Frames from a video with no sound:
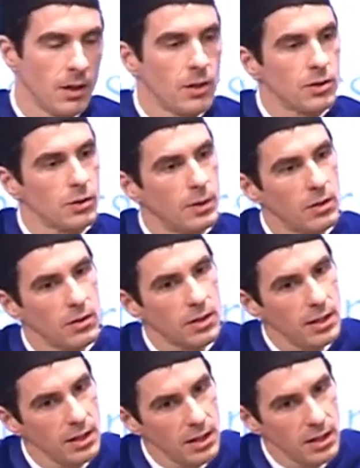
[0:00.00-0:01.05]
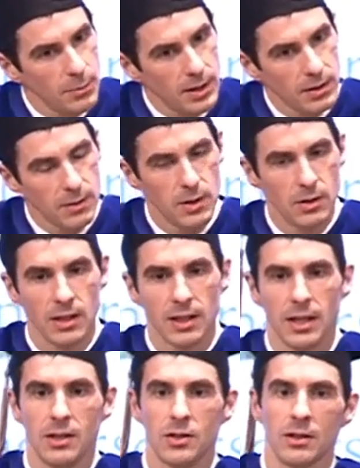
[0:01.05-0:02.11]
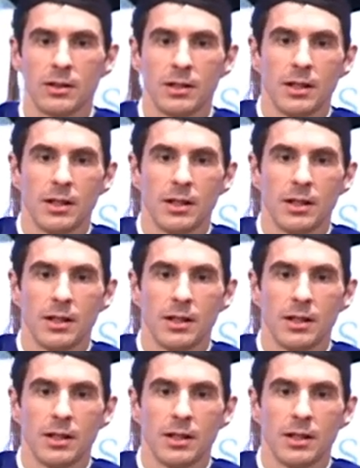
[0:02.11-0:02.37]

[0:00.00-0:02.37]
So when you're thinking about communication,